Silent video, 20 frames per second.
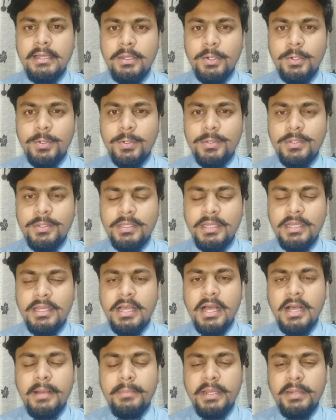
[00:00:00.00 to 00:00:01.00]
Hello,
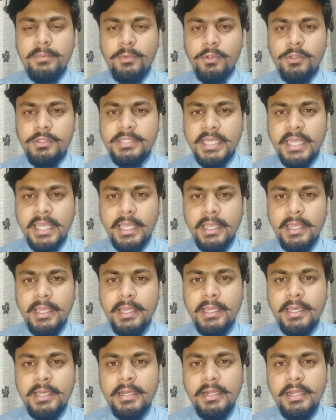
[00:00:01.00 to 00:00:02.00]
I'm Anmol Singh,
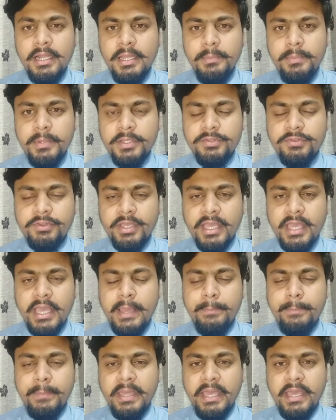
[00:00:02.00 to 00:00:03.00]
currently
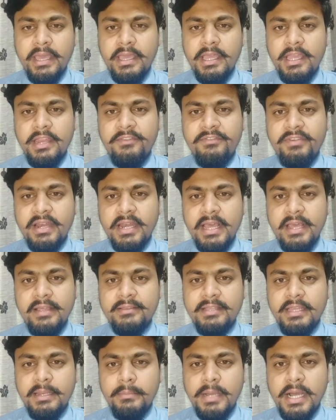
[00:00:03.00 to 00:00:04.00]
pursuing MBA in
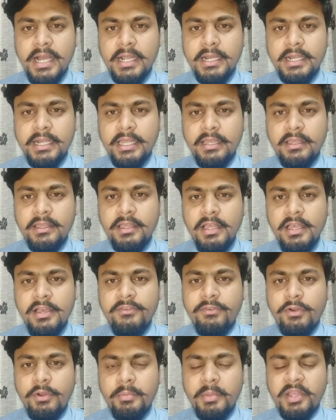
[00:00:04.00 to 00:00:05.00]
Finance and Marketing
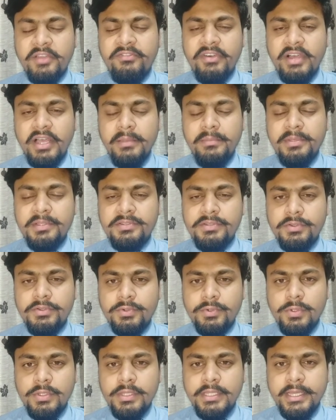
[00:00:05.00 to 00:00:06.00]
from ICFAI
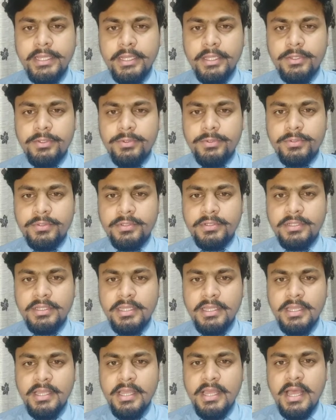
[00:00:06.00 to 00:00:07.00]
Business School, Dehradun.
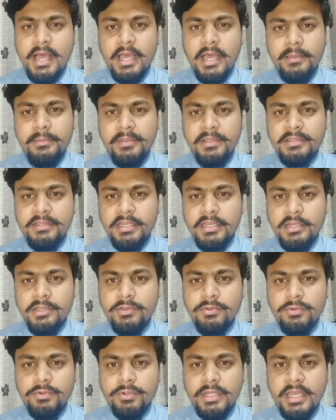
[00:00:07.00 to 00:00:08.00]
IBS
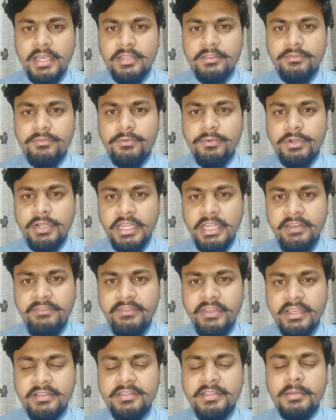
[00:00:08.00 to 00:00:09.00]
Dehradun has
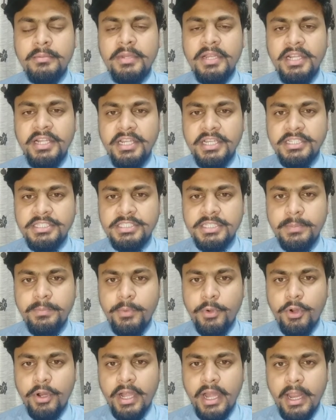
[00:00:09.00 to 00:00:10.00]
14-week summer
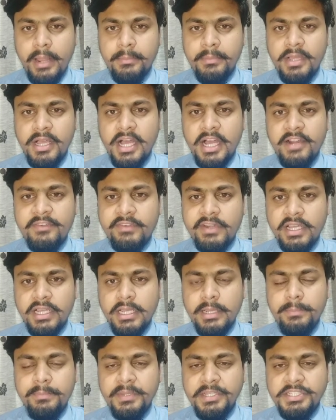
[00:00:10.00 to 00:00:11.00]
internship program after
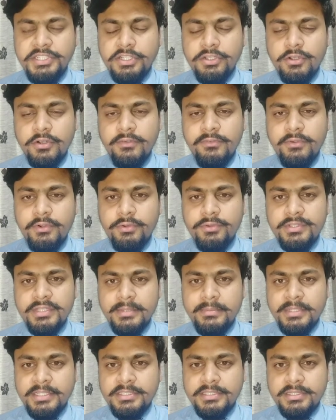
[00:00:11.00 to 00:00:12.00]
completion of 2
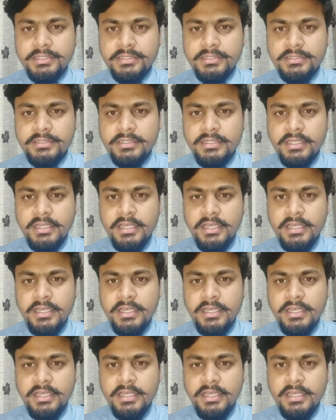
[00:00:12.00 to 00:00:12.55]
semesters.